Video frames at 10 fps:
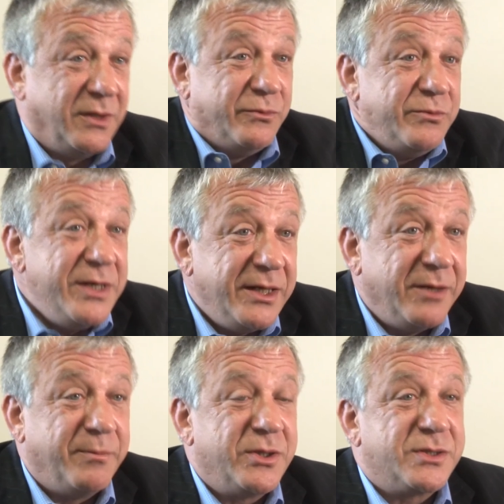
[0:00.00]

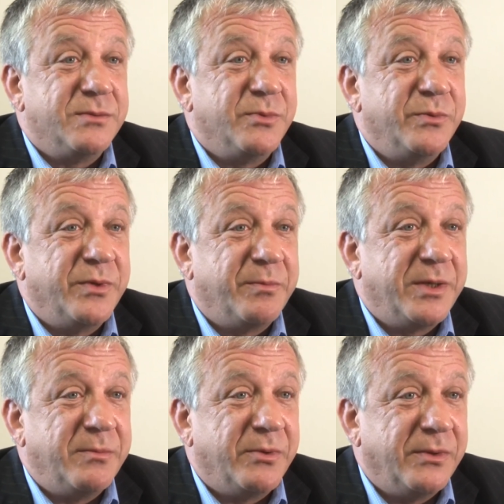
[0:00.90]
really personable with
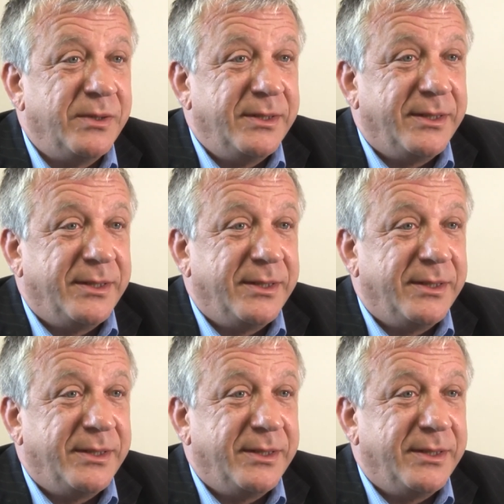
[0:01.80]
people.